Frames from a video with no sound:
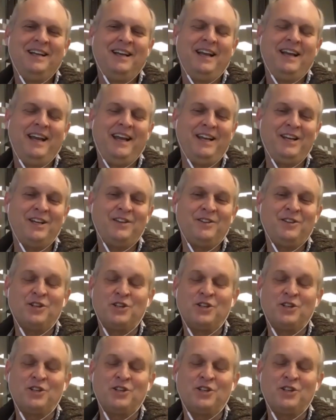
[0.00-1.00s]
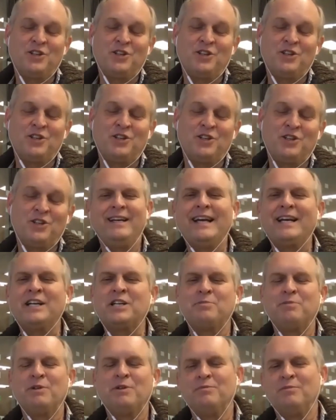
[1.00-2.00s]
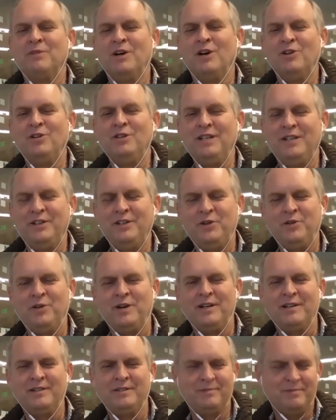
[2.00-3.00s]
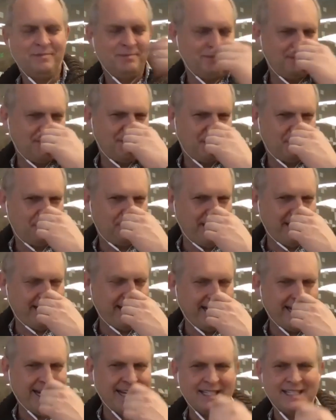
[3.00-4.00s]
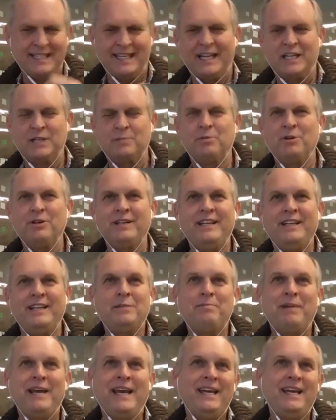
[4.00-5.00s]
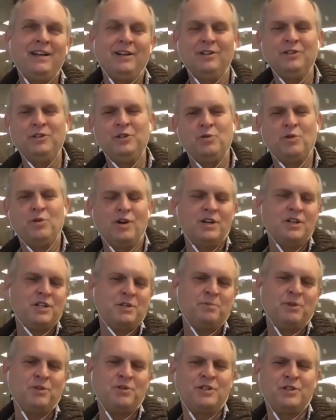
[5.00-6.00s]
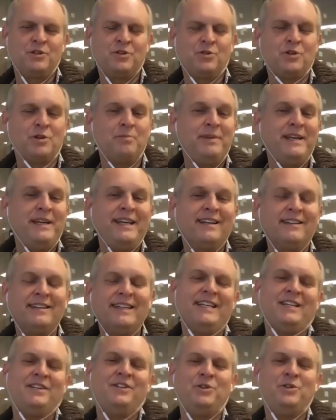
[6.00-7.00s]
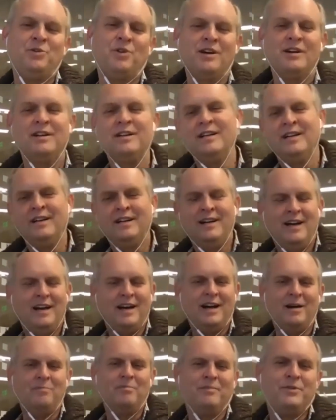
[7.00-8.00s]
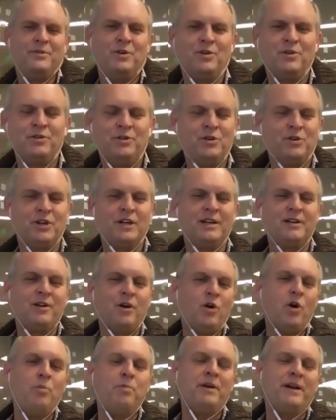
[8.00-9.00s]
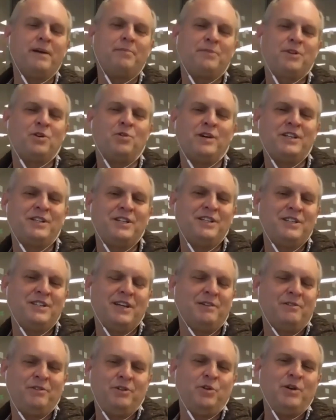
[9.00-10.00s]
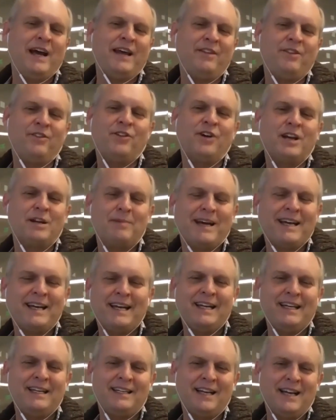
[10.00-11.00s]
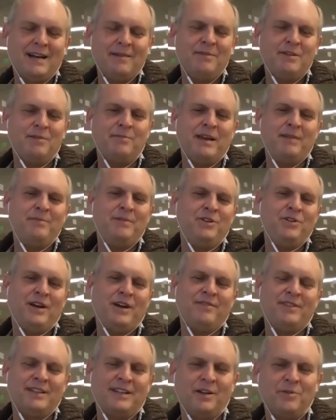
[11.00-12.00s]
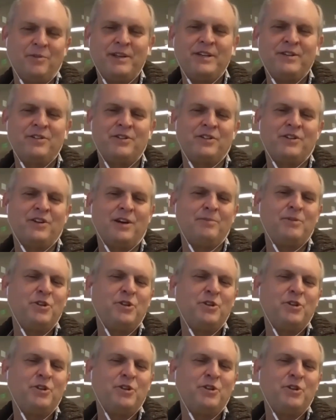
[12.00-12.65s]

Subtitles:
In the talk, you're in an expert mode and you are speaking as an expert. In the panel, you are supposed to sort of be an elite. You are, you're going to open up to questions that you hadn't thought about ahead of time, that maybe you haven't done research on.